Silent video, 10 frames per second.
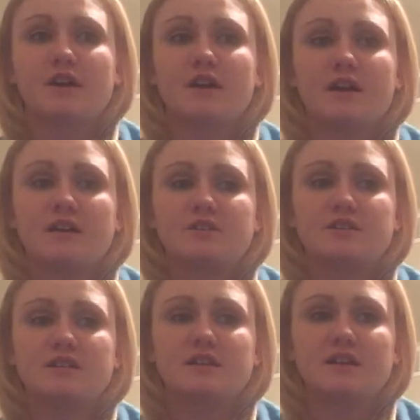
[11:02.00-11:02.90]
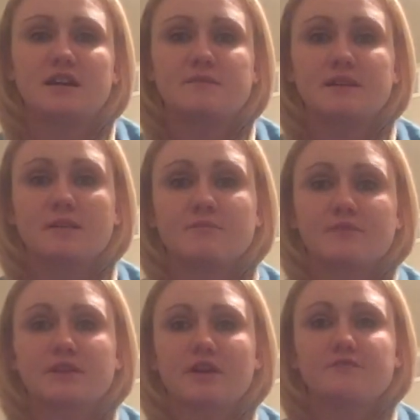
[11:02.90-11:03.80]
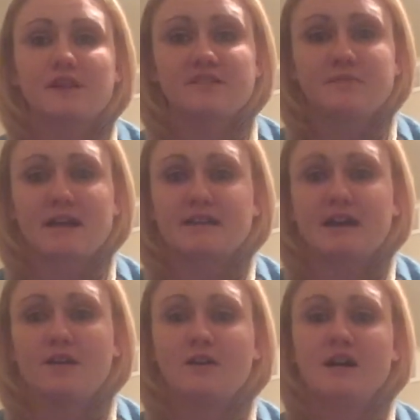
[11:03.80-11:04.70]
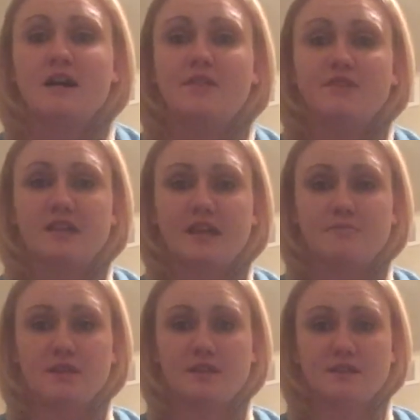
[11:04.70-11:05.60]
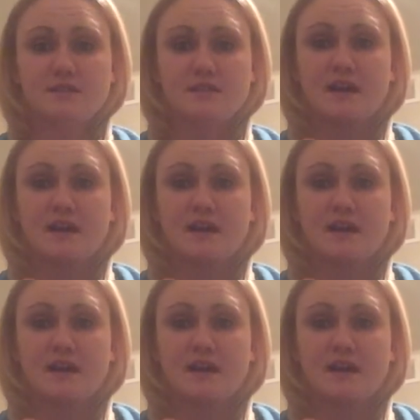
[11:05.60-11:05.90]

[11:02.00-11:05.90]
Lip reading: her, and she has become a really good friend of mine now, that gave me this